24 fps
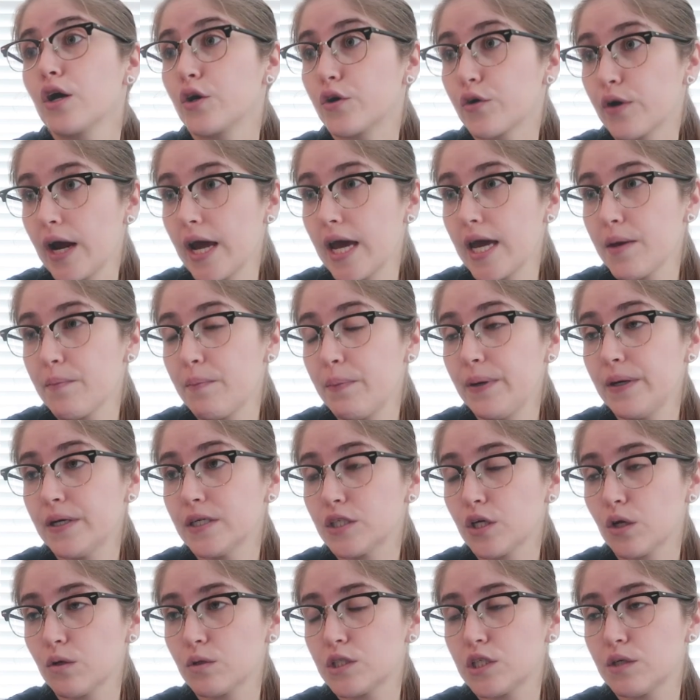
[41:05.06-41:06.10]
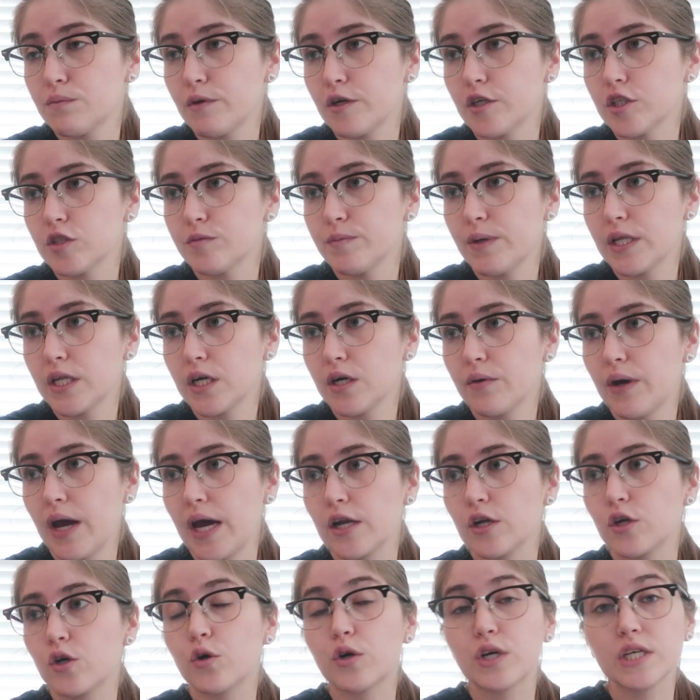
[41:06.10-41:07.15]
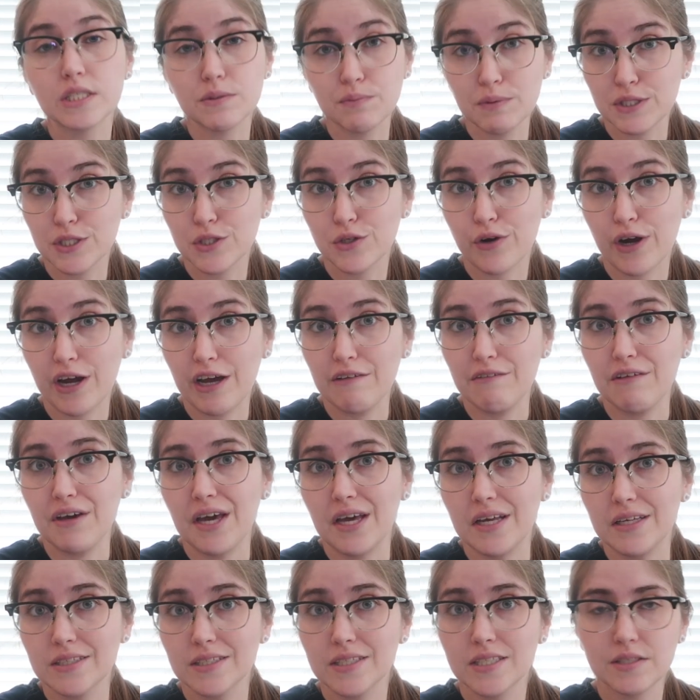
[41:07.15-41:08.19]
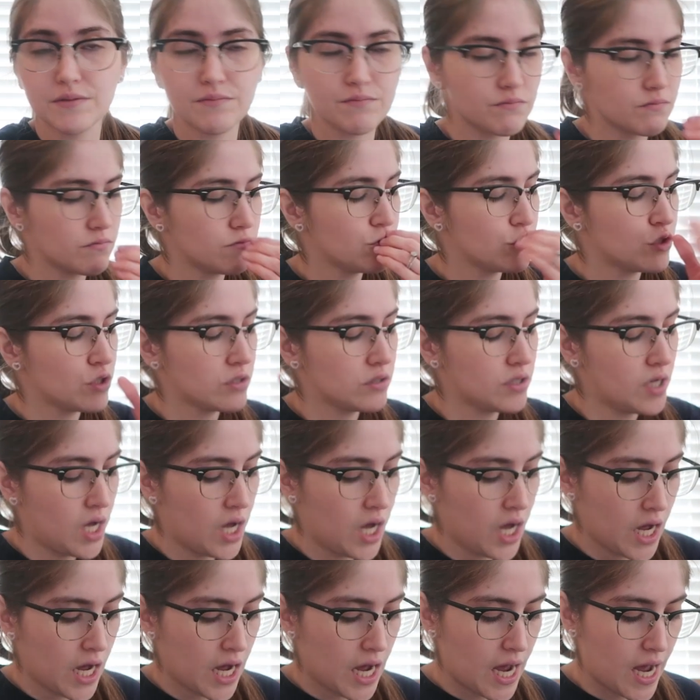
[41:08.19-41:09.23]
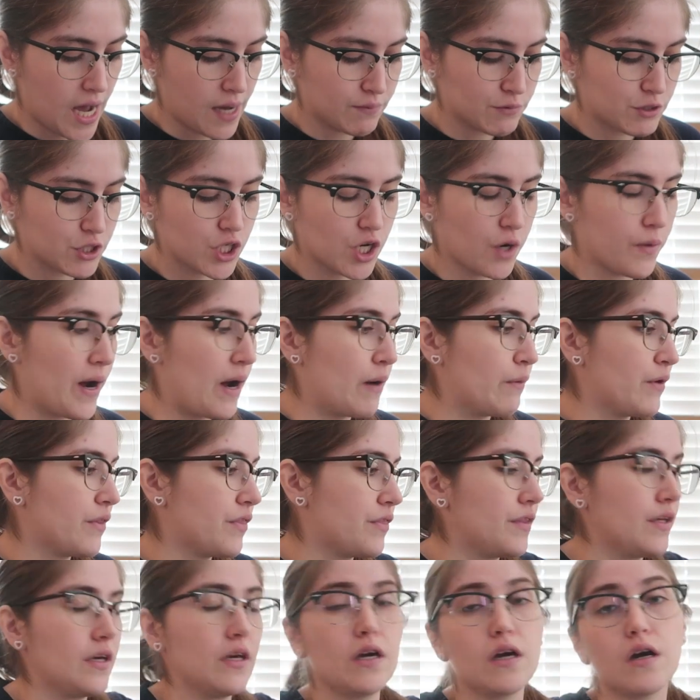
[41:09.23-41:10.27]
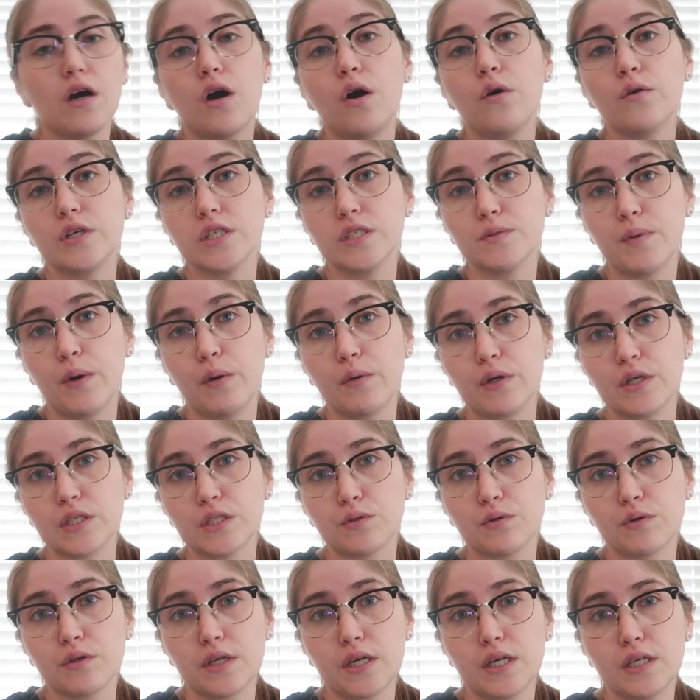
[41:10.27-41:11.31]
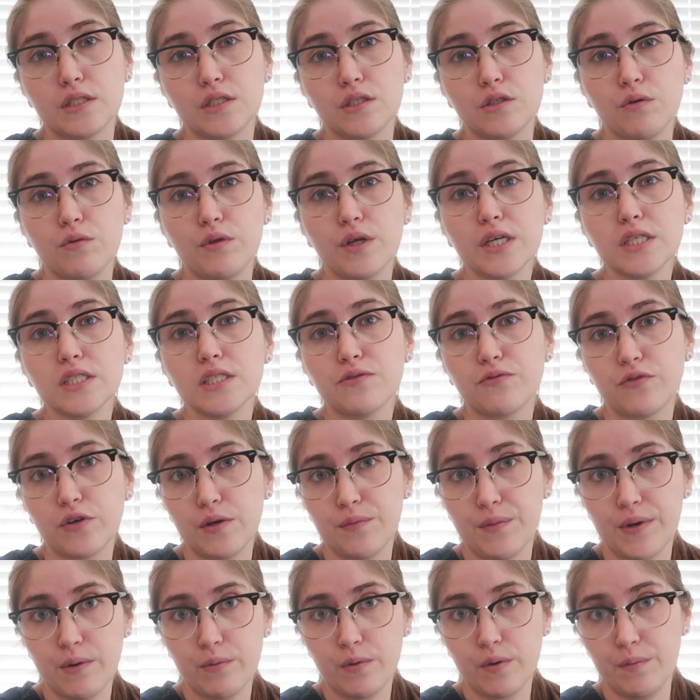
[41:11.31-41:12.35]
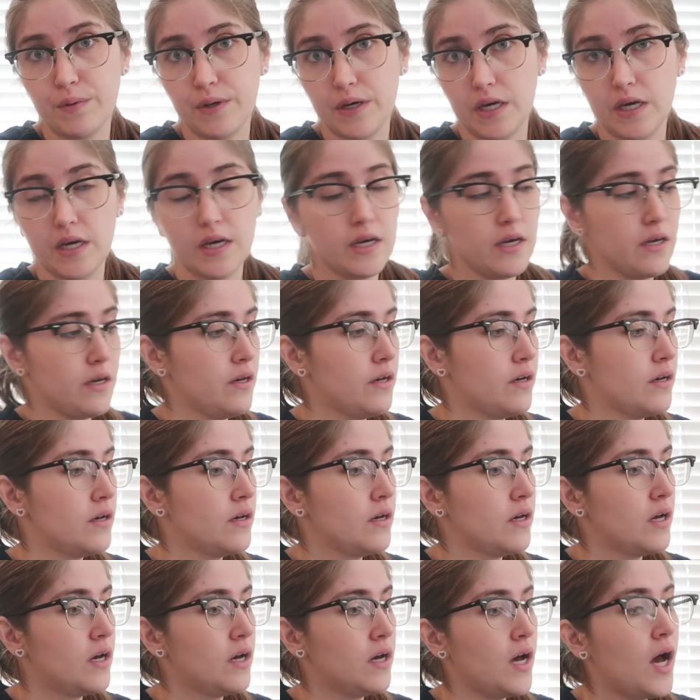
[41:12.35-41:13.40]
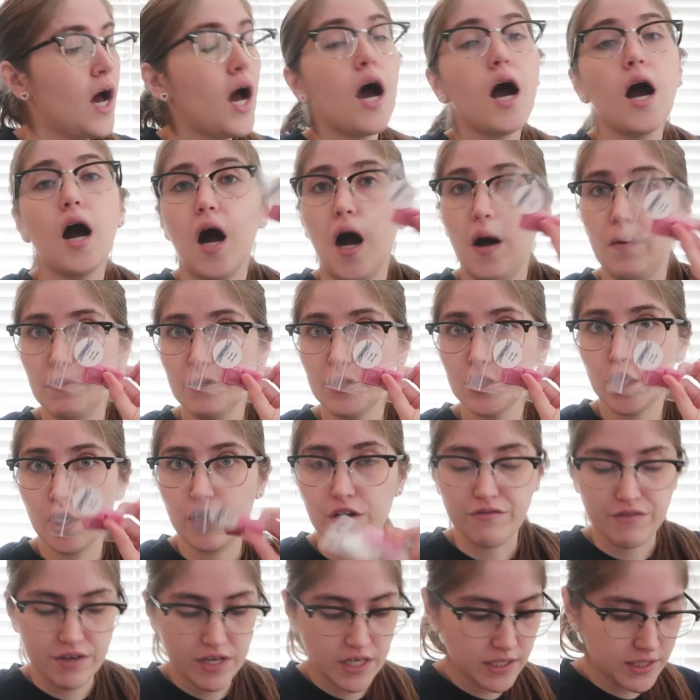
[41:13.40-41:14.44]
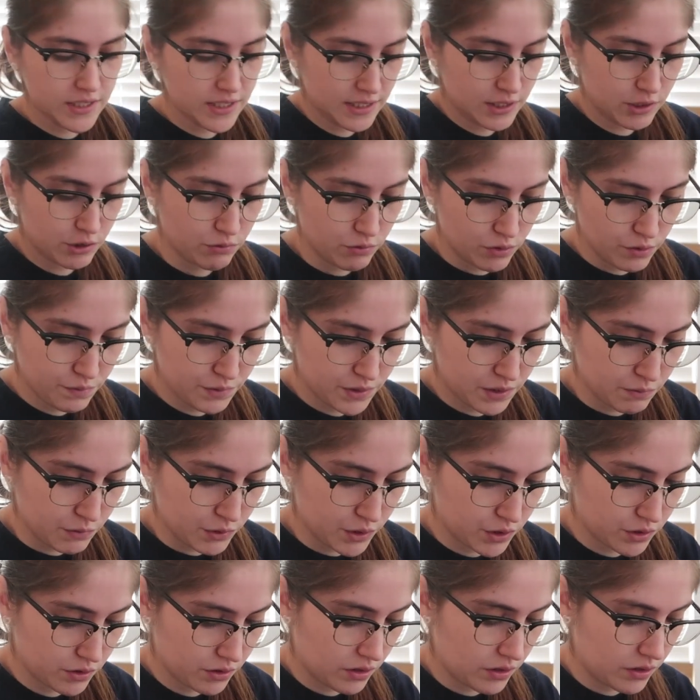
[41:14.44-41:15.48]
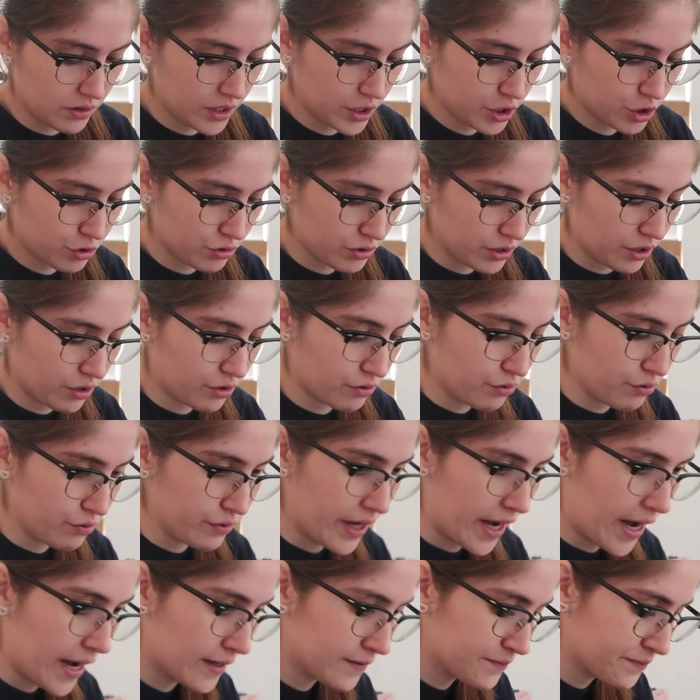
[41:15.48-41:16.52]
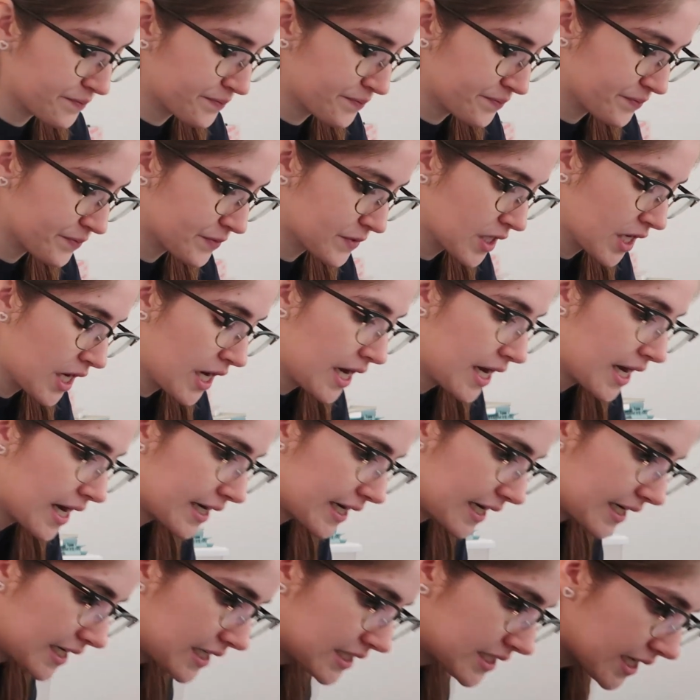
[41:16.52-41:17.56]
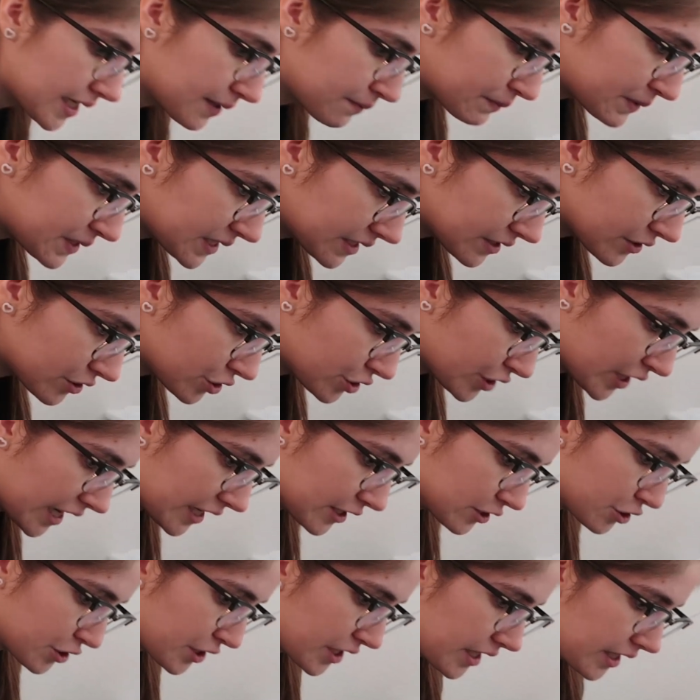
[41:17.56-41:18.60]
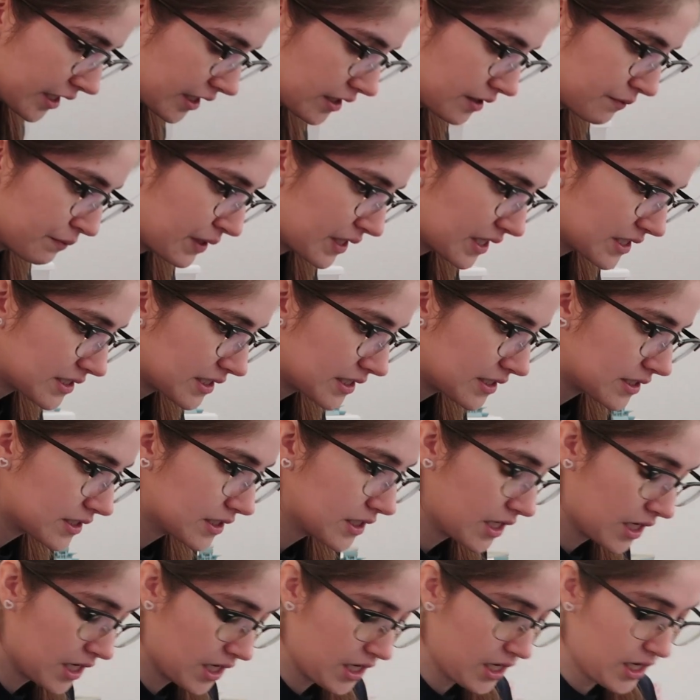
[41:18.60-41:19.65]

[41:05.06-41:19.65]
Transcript: grape, toasted marshmallow, and Christmas cravings um, to go out with the Hocus Pocus release. So this freebie will be Amish Harvest. Whoops, I literally threw that. And I need to empty this trash can because it's